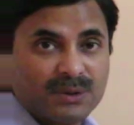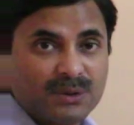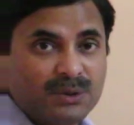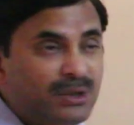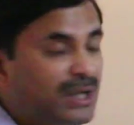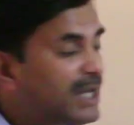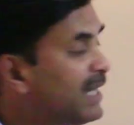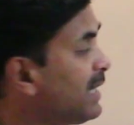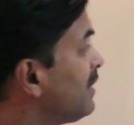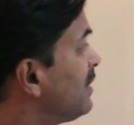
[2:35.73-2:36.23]

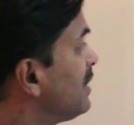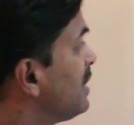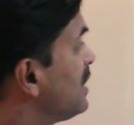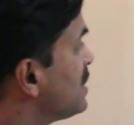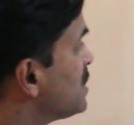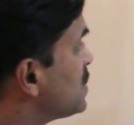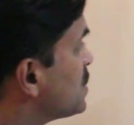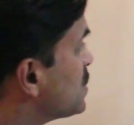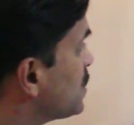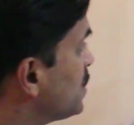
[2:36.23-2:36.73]
Okay,
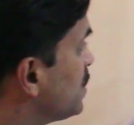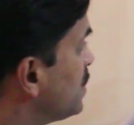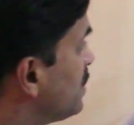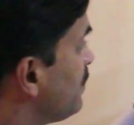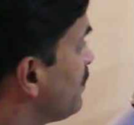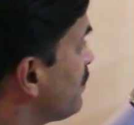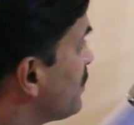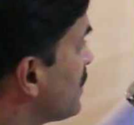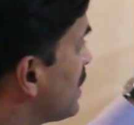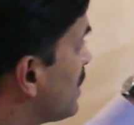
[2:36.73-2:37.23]

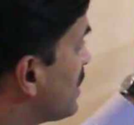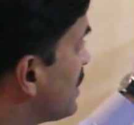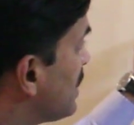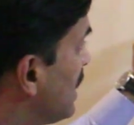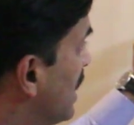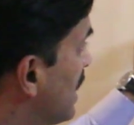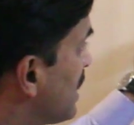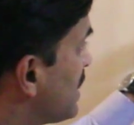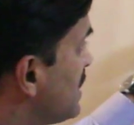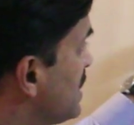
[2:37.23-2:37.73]
so
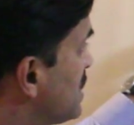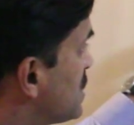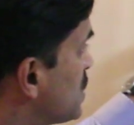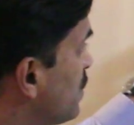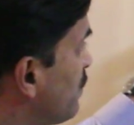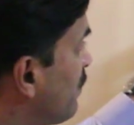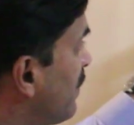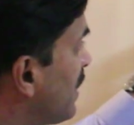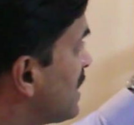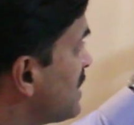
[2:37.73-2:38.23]
the
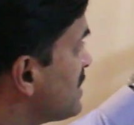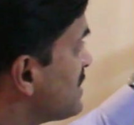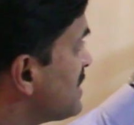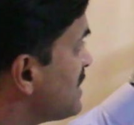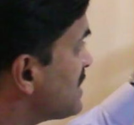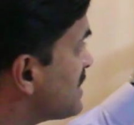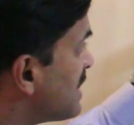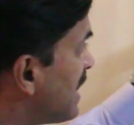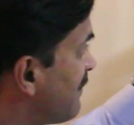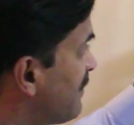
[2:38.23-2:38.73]

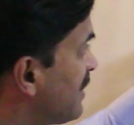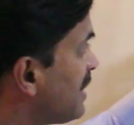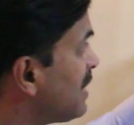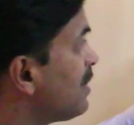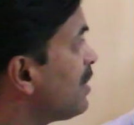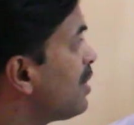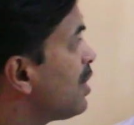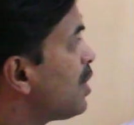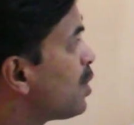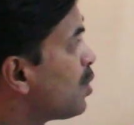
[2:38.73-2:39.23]
esophagus is
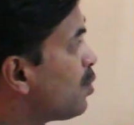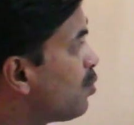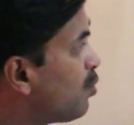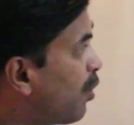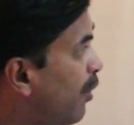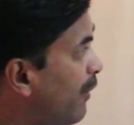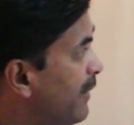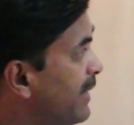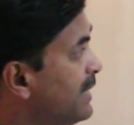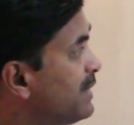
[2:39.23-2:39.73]
having
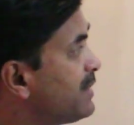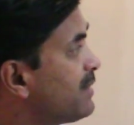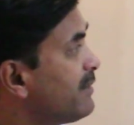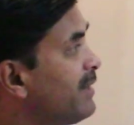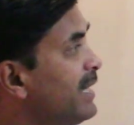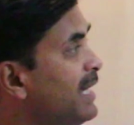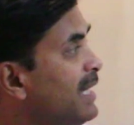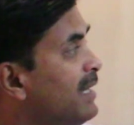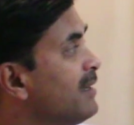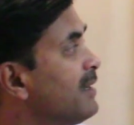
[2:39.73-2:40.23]

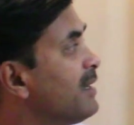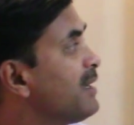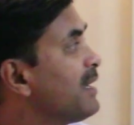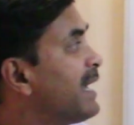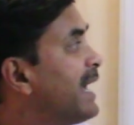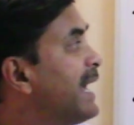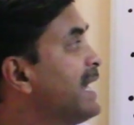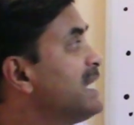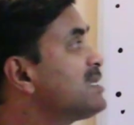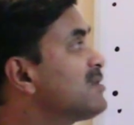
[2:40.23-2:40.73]
voluntary
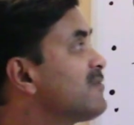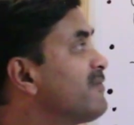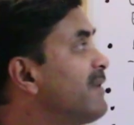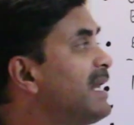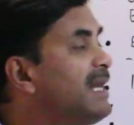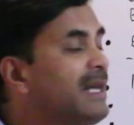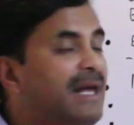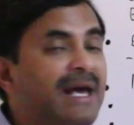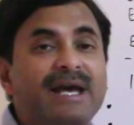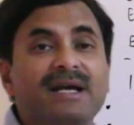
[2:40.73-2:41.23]
as
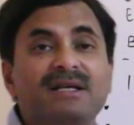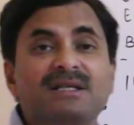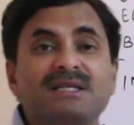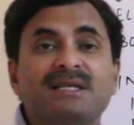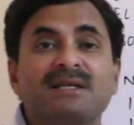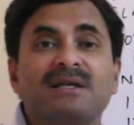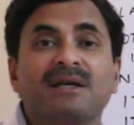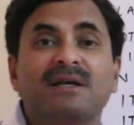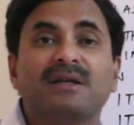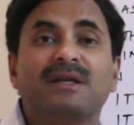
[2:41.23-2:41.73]
well
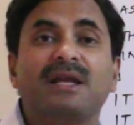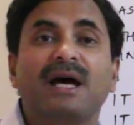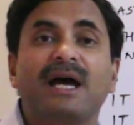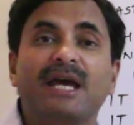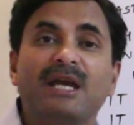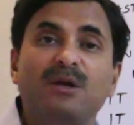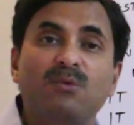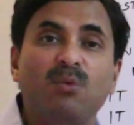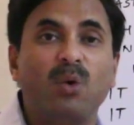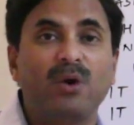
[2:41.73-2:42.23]
as
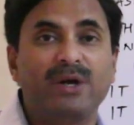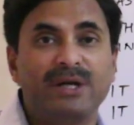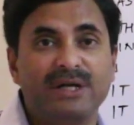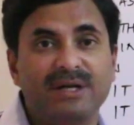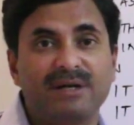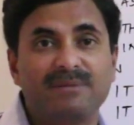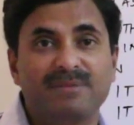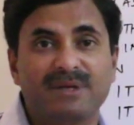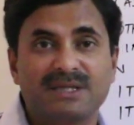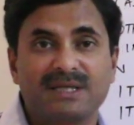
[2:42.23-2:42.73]
the
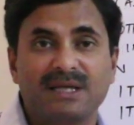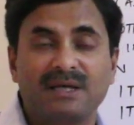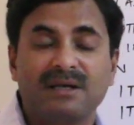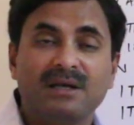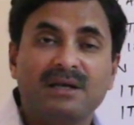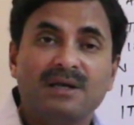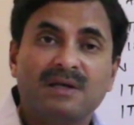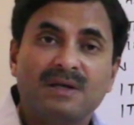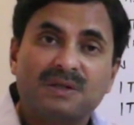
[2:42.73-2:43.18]
involuntary muscle.